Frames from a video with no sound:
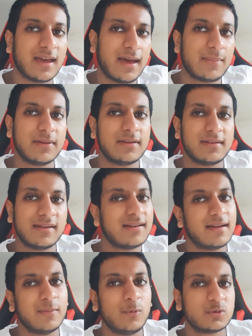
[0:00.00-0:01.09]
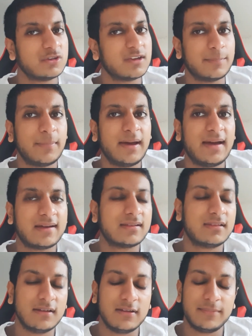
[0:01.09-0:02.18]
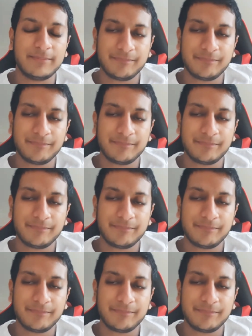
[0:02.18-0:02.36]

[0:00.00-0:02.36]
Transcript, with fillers: happen, watching it back, the